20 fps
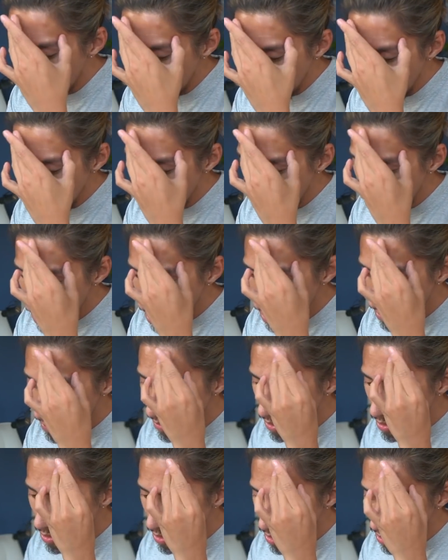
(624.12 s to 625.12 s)
You know, it's like this
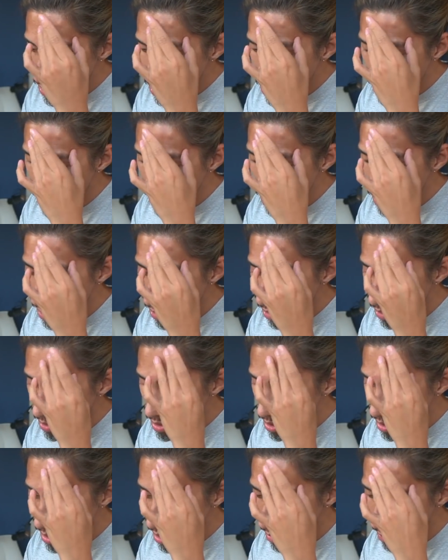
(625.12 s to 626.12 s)
person is dreaming
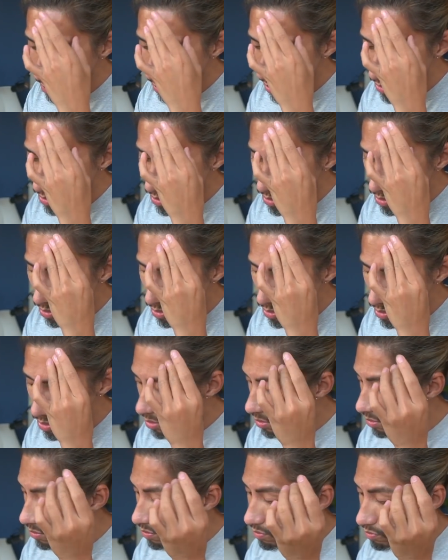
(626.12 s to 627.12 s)
constantly about you
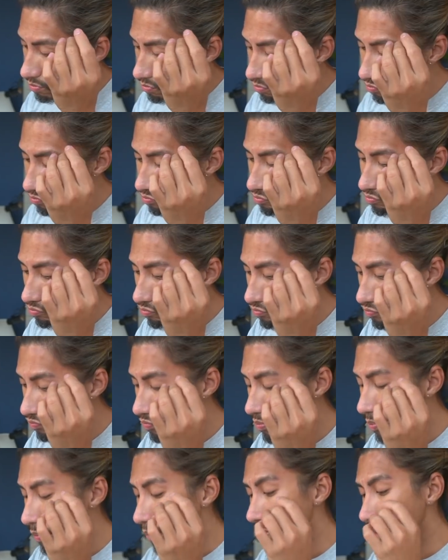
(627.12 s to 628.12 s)
also. Mm-hmm.
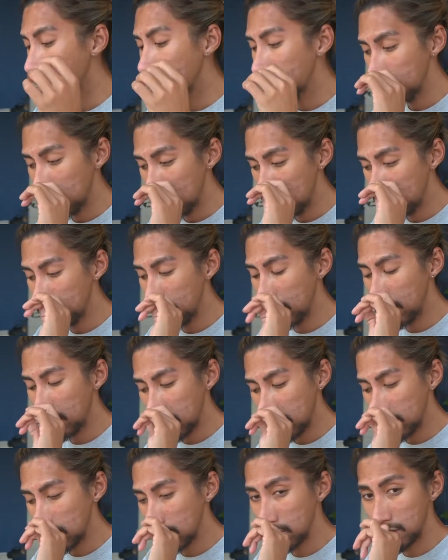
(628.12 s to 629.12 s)
Page of
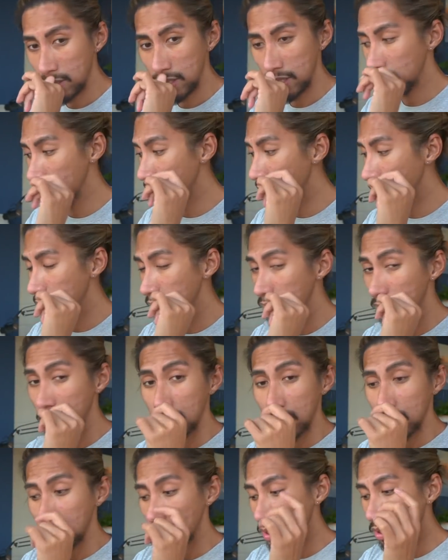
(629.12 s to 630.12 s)
Pentacles to the Ten of Cups.
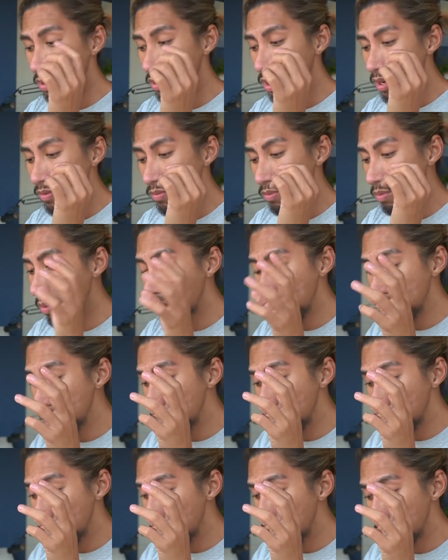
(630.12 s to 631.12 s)
They only have
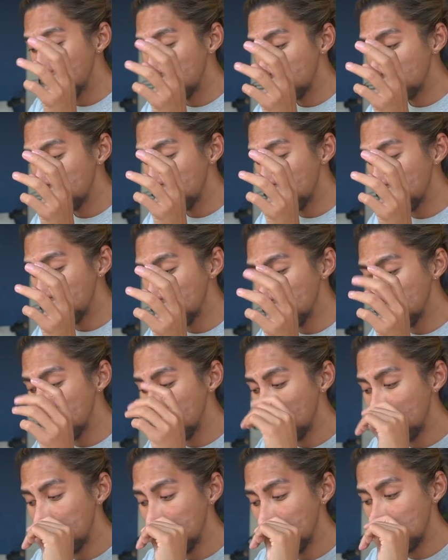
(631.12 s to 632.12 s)
one person that
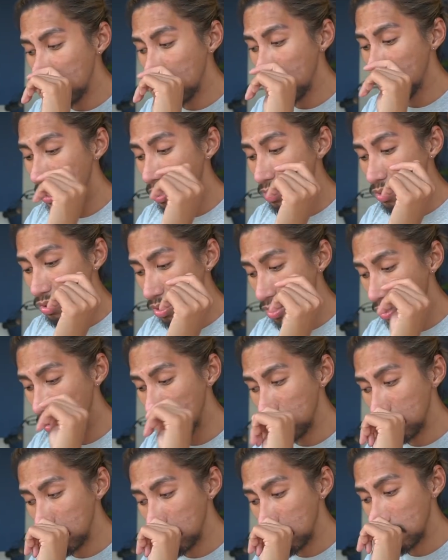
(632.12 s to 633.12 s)
they're looking at, it's
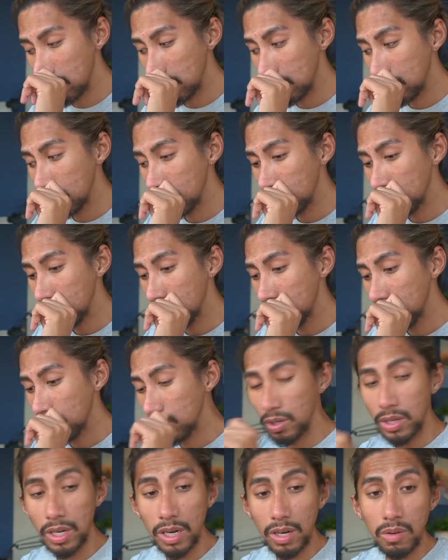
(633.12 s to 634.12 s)
you.
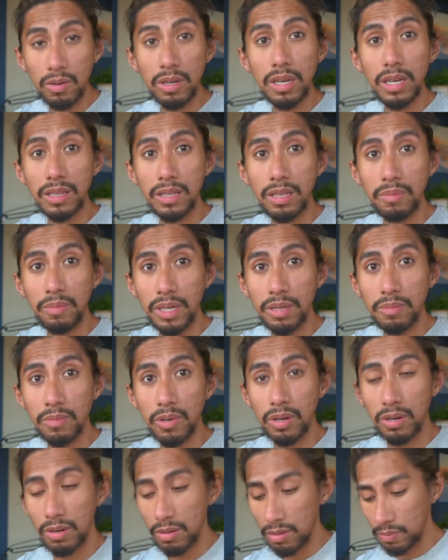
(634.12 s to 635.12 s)
You're not looking at them
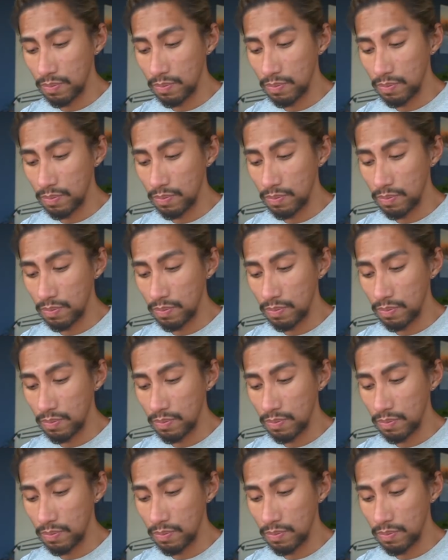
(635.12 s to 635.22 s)
anymore.